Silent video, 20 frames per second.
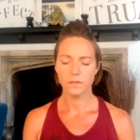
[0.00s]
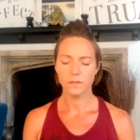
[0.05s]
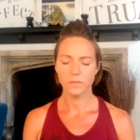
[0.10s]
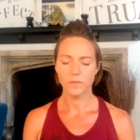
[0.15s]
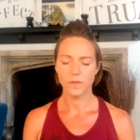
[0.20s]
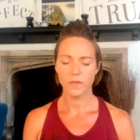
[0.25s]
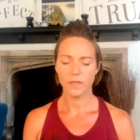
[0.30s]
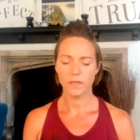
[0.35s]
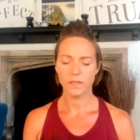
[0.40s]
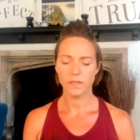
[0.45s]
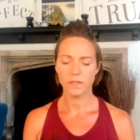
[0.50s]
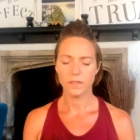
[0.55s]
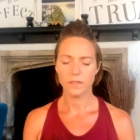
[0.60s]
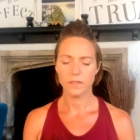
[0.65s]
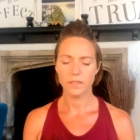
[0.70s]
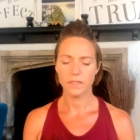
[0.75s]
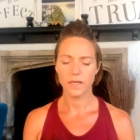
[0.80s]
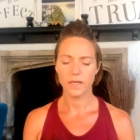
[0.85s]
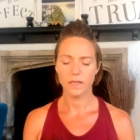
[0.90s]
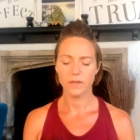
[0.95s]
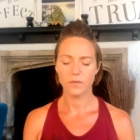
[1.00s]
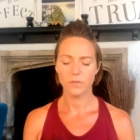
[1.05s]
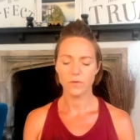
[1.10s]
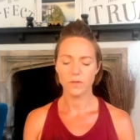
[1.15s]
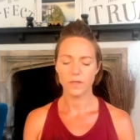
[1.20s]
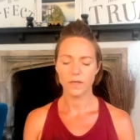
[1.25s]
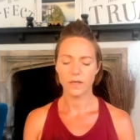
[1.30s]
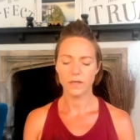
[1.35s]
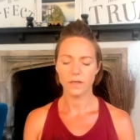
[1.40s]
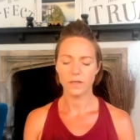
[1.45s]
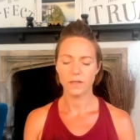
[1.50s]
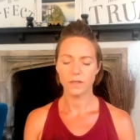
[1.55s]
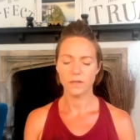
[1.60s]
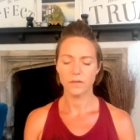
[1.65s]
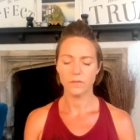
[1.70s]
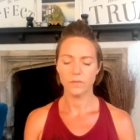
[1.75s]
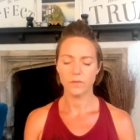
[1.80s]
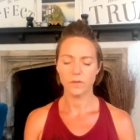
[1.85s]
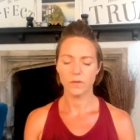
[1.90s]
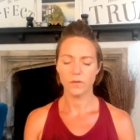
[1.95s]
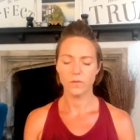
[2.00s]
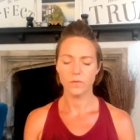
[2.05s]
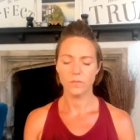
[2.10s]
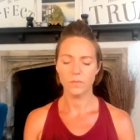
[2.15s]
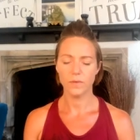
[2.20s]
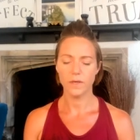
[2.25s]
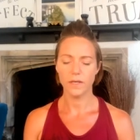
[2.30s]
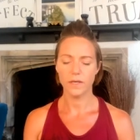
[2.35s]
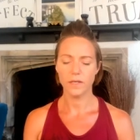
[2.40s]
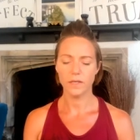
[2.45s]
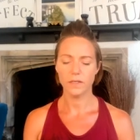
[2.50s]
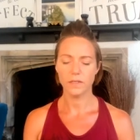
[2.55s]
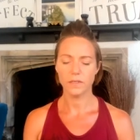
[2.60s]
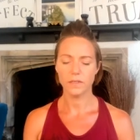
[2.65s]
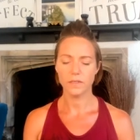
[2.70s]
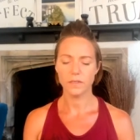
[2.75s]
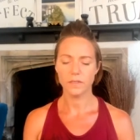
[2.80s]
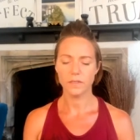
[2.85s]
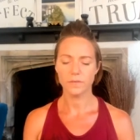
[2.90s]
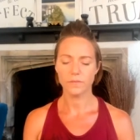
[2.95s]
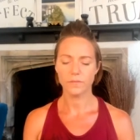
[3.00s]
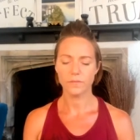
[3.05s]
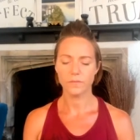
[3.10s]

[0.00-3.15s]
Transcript: We can understand what it all means.